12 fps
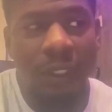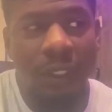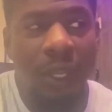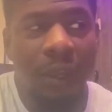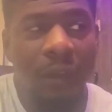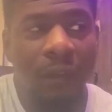to
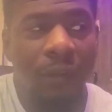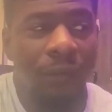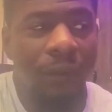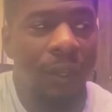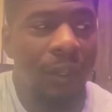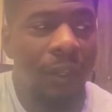have. They're
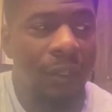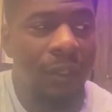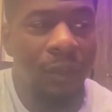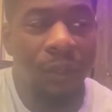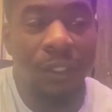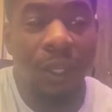fun,
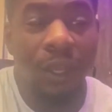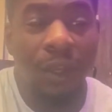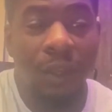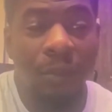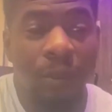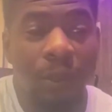they're
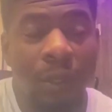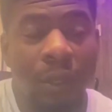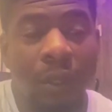entertaining, but